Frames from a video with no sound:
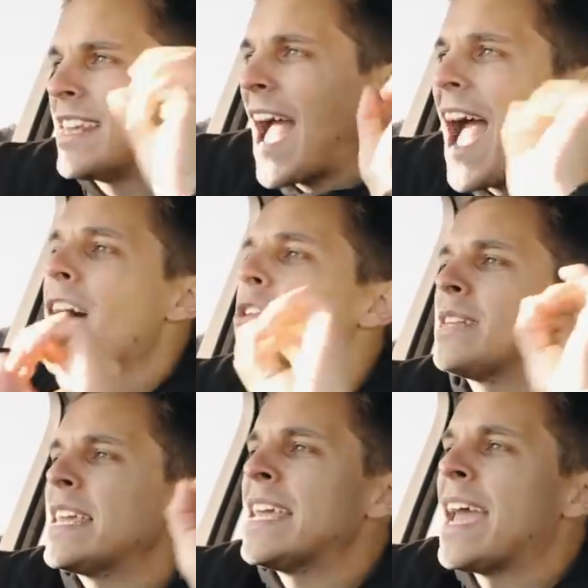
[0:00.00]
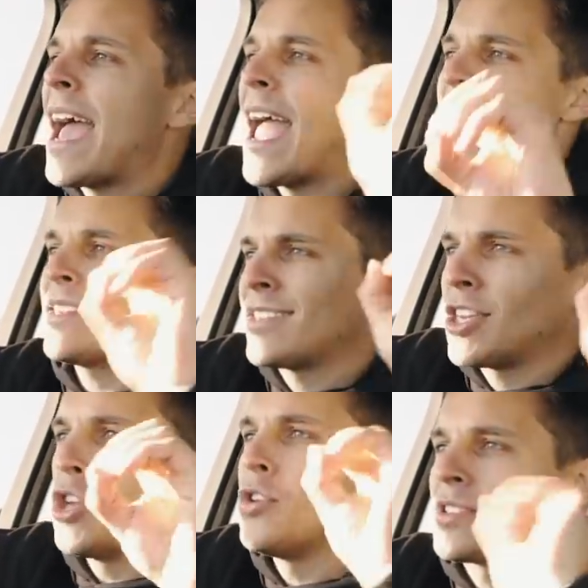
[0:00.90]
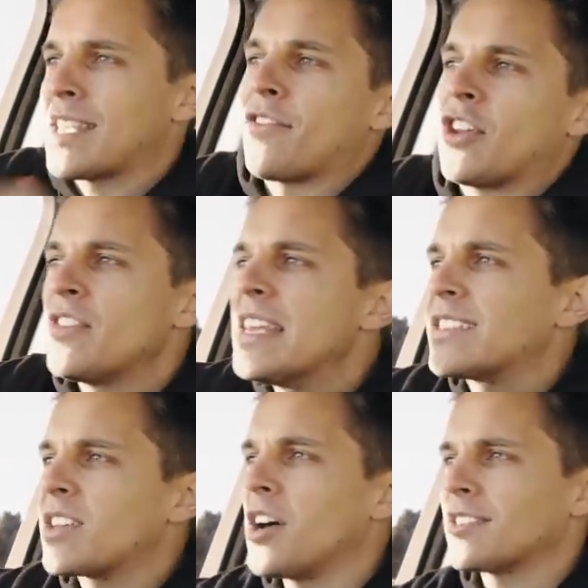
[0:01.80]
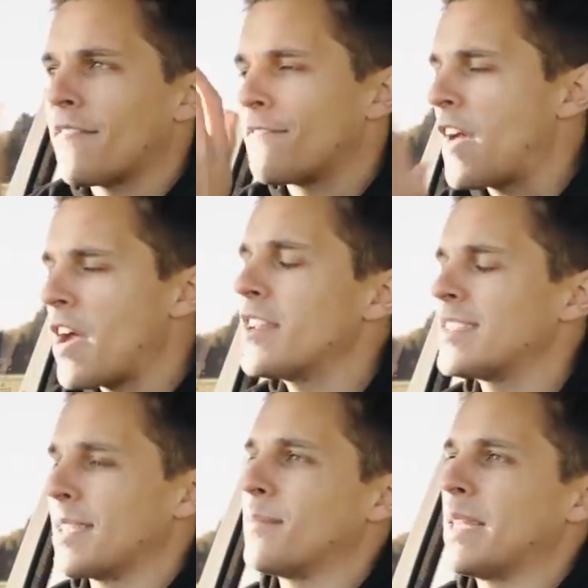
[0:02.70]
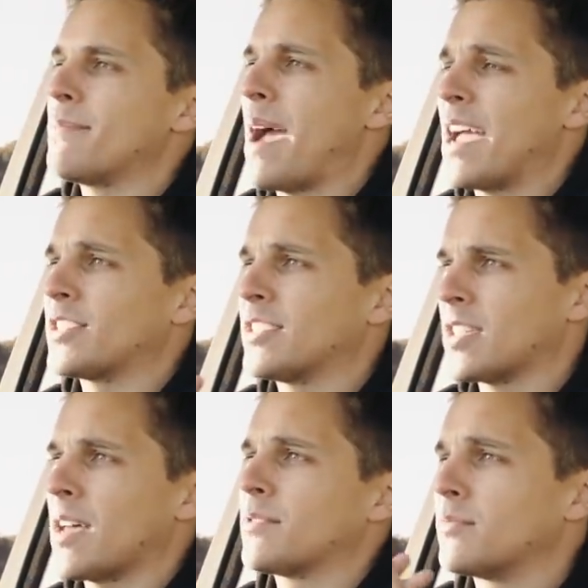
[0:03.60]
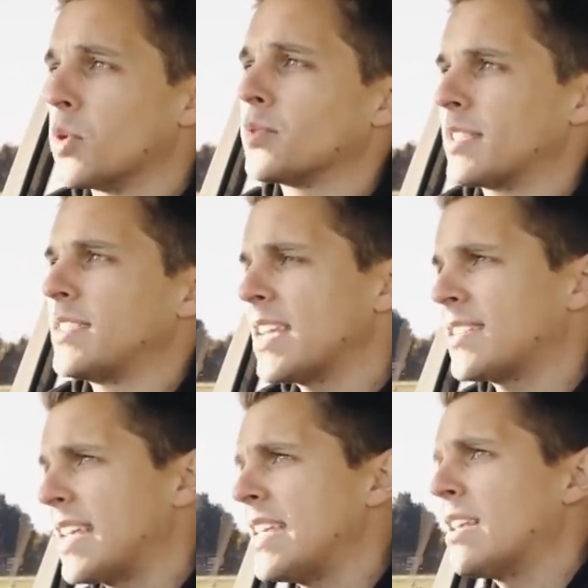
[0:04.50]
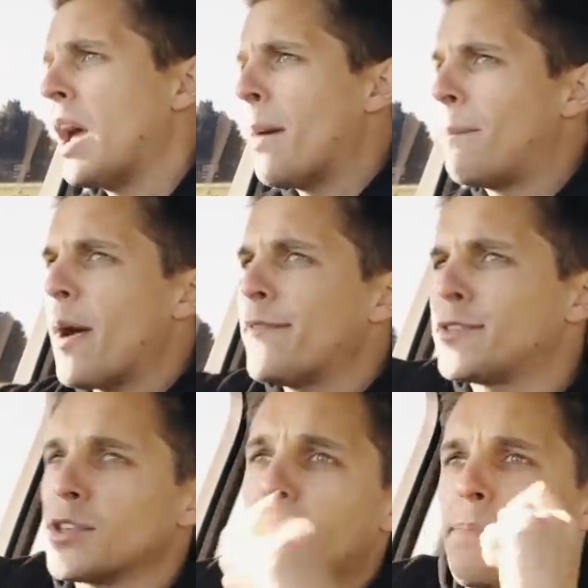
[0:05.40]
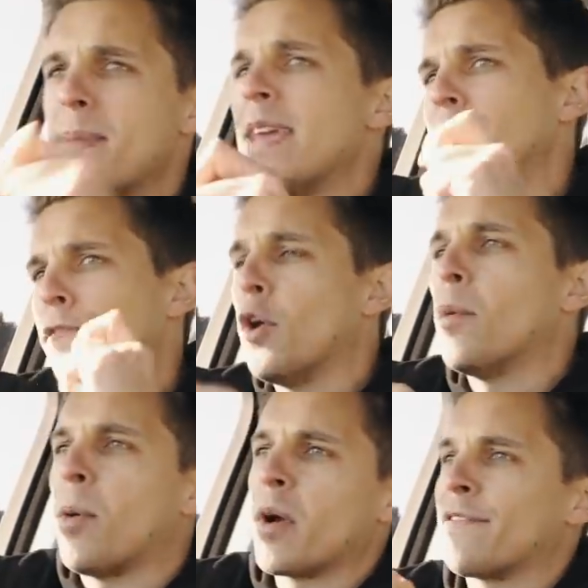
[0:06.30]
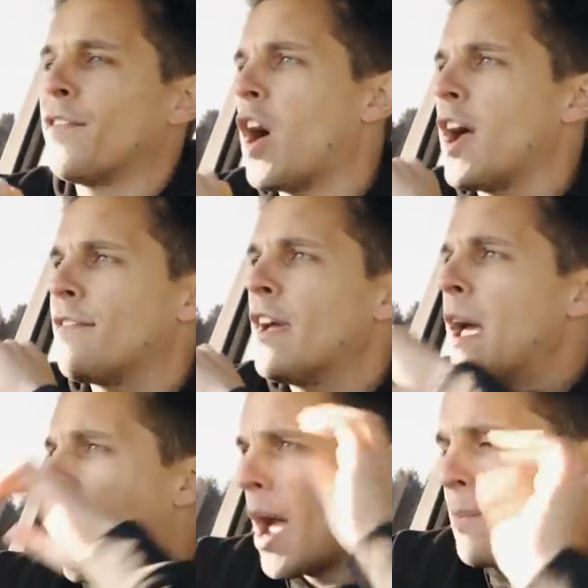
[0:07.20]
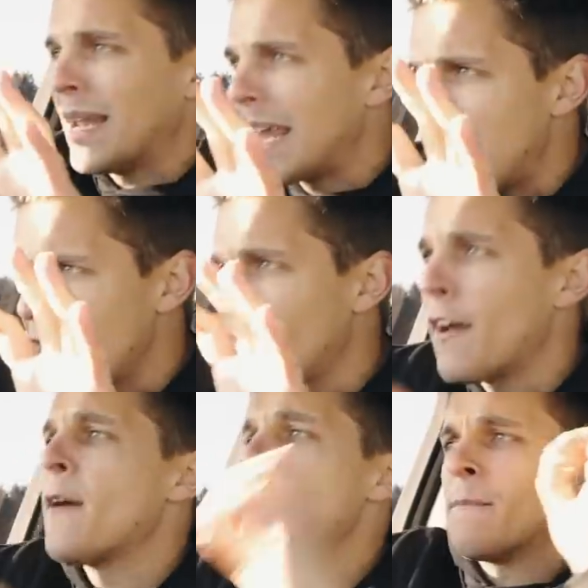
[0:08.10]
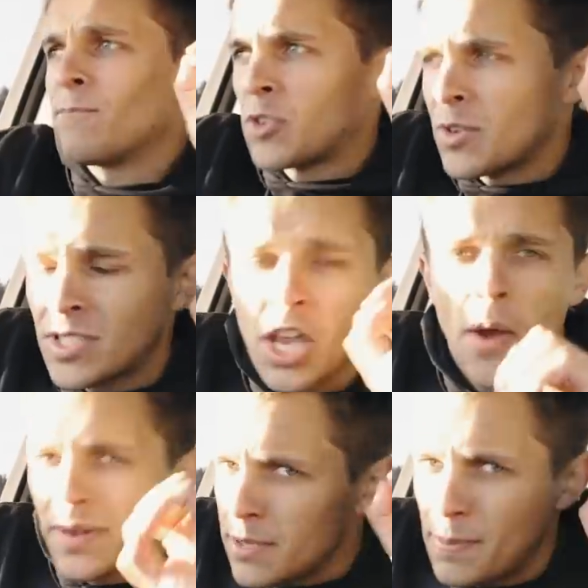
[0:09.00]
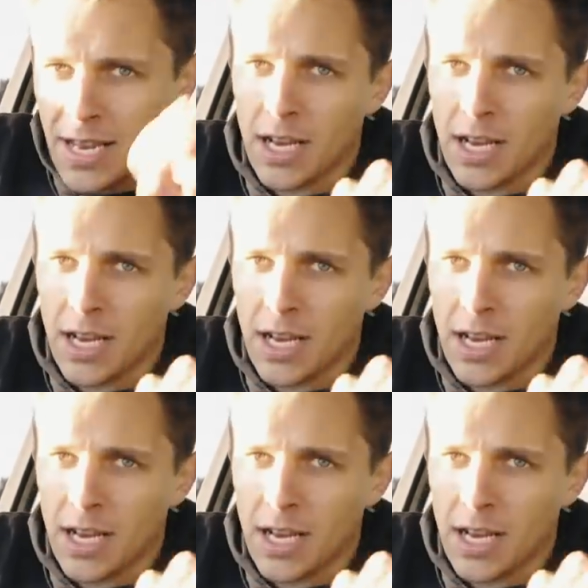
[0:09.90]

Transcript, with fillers: the Audi SQ7, and these cars are very similarly matched in terms of 0 to 60s, both sort of mid 4.5 I believe, so it's going to be